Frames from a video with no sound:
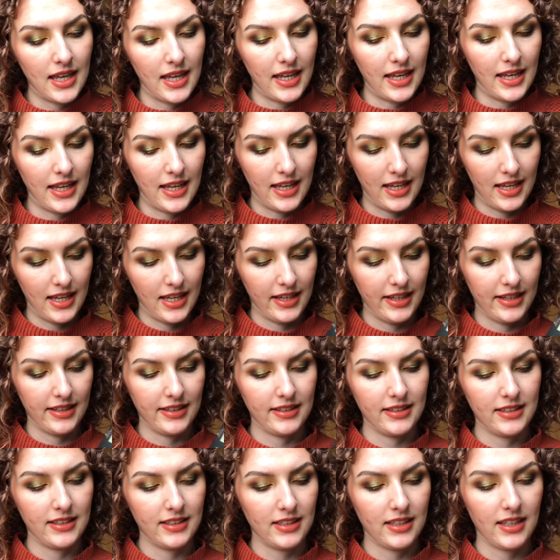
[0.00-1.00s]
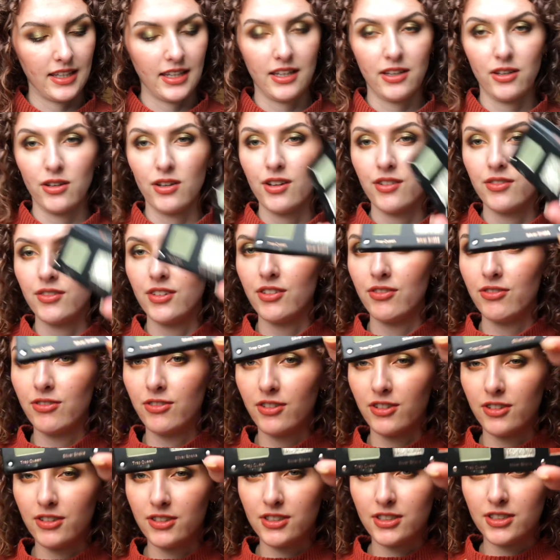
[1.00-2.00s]
And yeah, you have
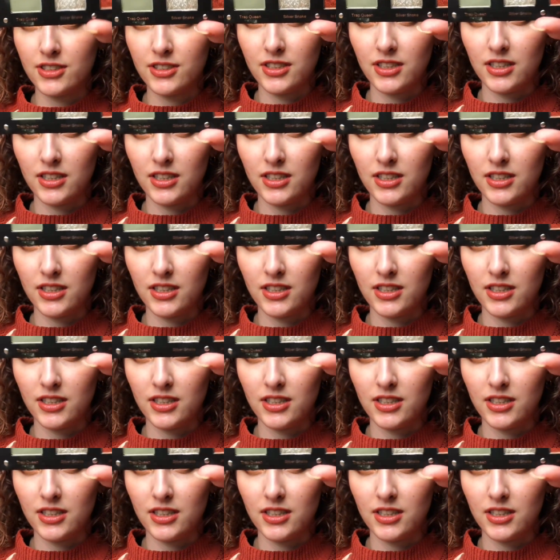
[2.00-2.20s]
different